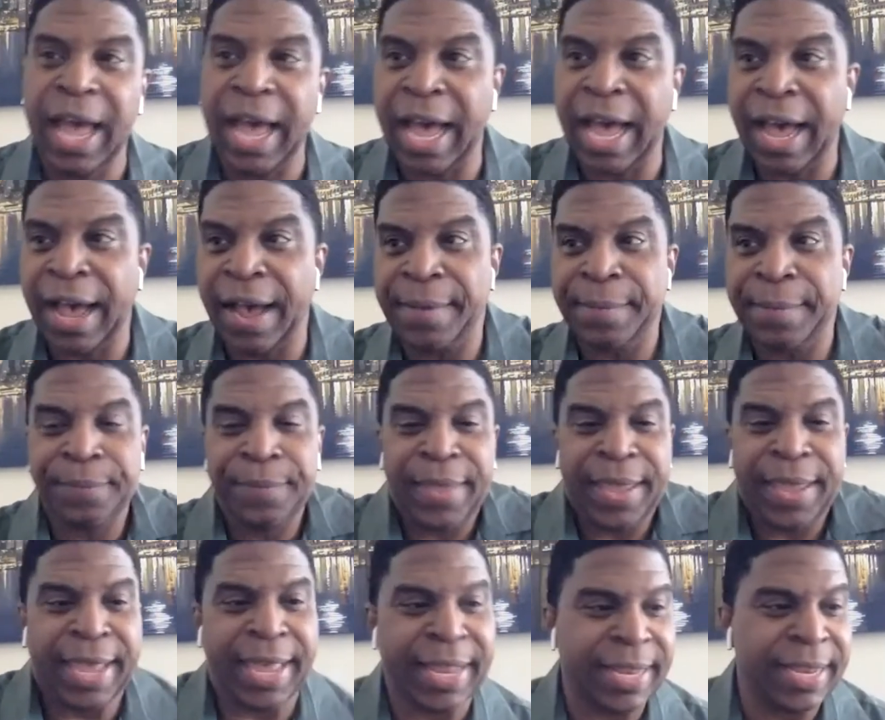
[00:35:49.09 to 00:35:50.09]

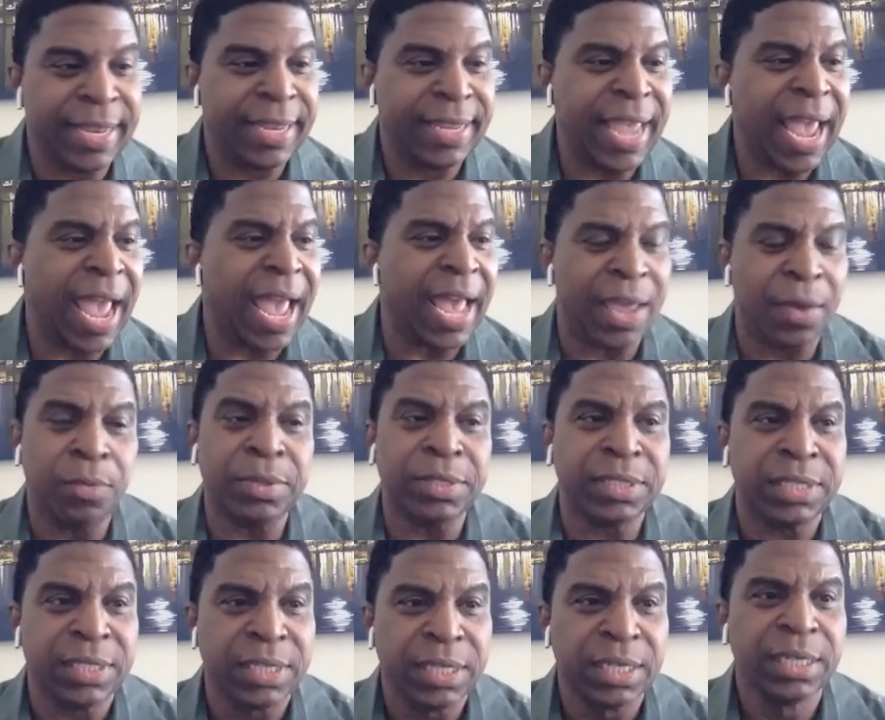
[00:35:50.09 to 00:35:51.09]
Um, and yeah, it
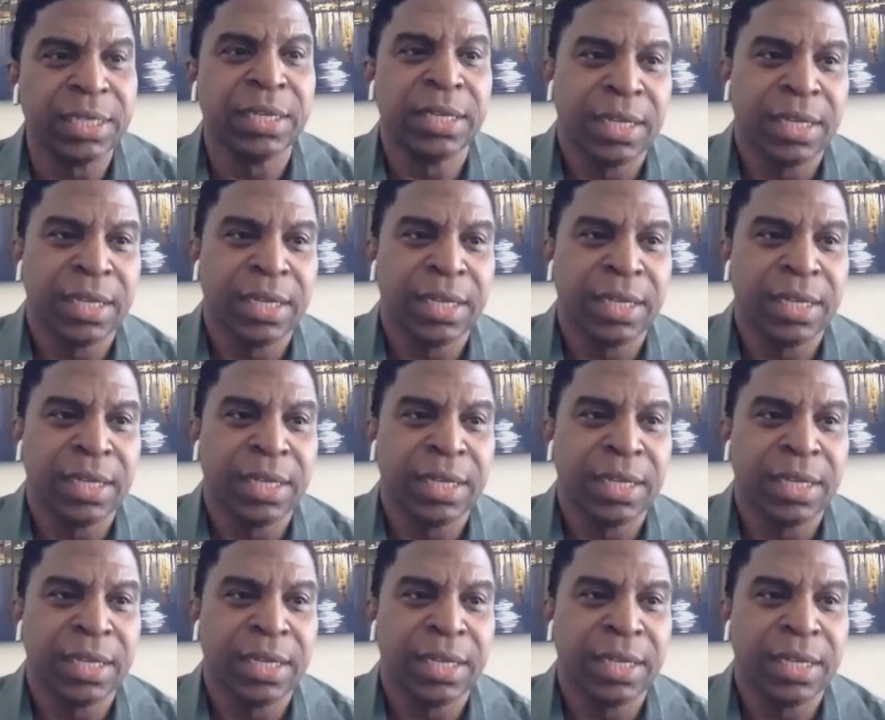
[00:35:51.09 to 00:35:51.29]
was,